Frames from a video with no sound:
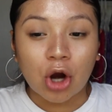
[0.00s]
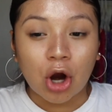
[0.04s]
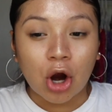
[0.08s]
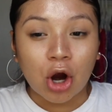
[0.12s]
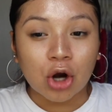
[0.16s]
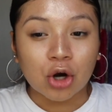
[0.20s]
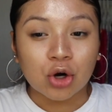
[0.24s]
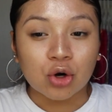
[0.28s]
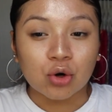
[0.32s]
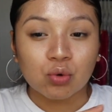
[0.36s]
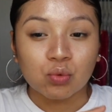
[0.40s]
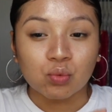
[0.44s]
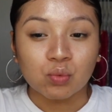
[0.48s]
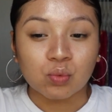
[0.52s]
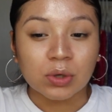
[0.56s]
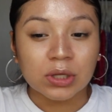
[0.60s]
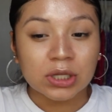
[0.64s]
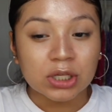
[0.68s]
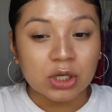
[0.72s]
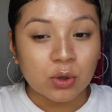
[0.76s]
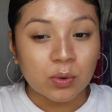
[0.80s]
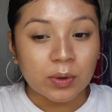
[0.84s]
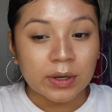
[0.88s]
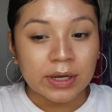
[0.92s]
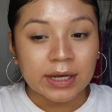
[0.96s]
on
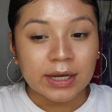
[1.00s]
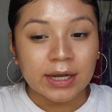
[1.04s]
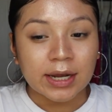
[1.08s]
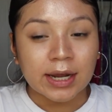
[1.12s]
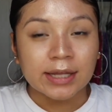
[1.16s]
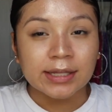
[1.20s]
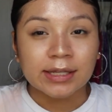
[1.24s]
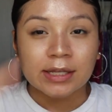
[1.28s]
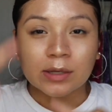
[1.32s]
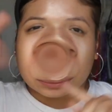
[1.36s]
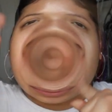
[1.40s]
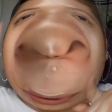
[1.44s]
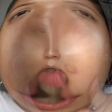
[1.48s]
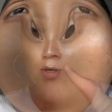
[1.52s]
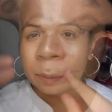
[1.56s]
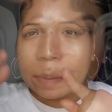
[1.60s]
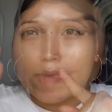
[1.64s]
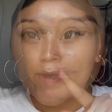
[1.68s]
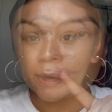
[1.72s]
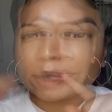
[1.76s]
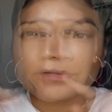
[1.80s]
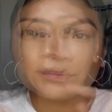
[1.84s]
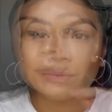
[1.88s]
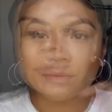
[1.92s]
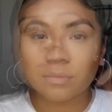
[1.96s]
really quick, and then we'll come
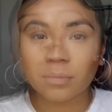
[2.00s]
back.